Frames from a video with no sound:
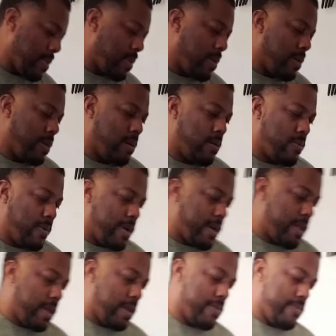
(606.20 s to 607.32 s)
All right.
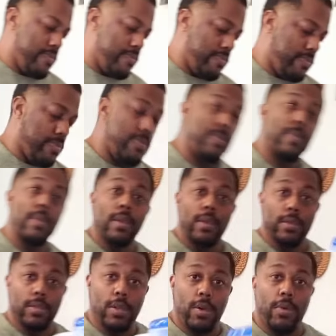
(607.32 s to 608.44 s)

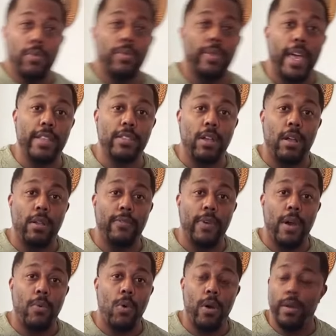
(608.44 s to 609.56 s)
So that's all of our water.